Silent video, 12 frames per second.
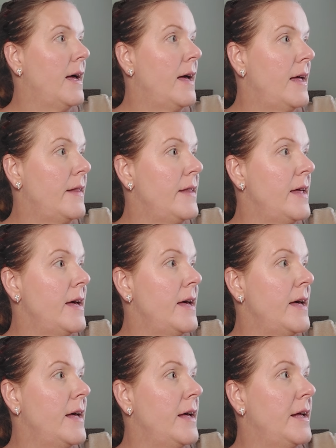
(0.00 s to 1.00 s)
And
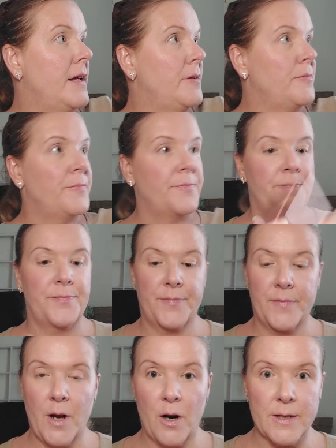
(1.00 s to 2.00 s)
then
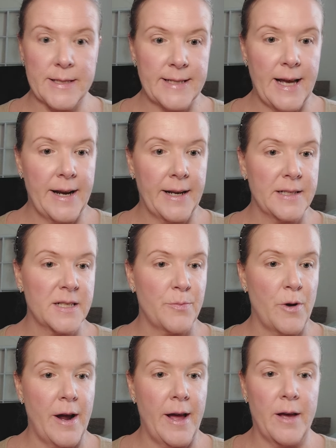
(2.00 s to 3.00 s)
her setting
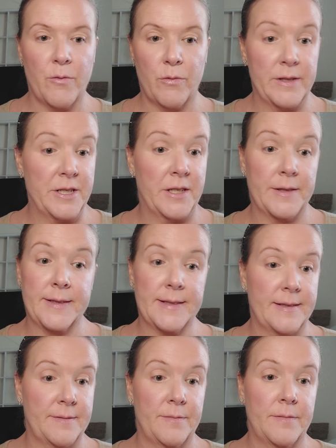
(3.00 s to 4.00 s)
spray, which
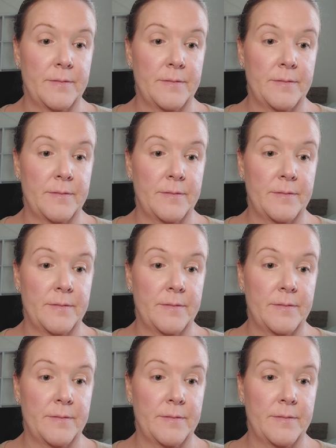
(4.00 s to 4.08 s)
is